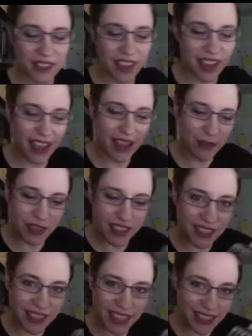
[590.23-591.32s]
and put the
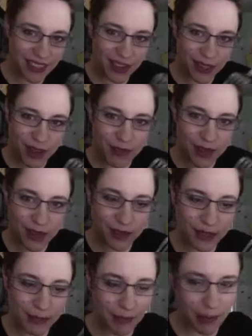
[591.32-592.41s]
zest on top of there with
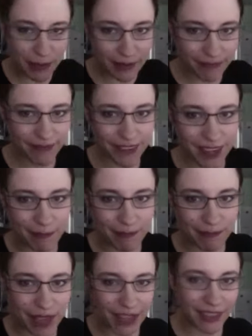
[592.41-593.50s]
some pepper. Yum.